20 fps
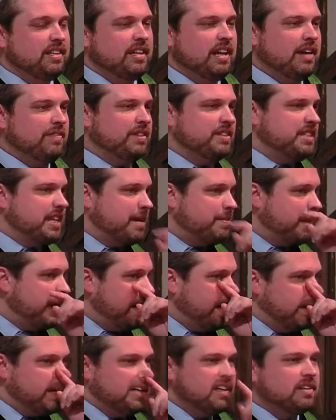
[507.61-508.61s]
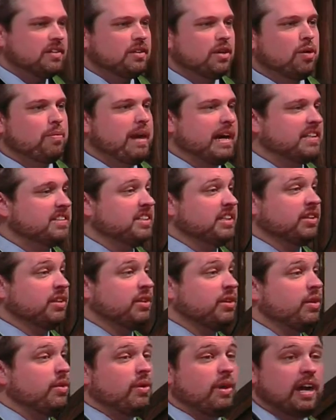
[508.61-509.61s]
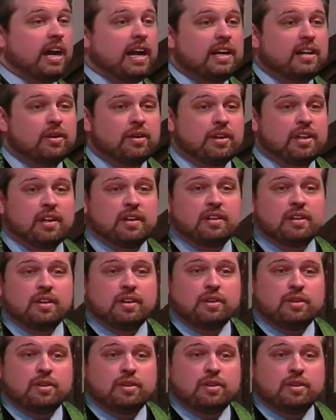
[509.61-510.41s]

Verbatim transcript: Every time I go back to Illinois, I go to the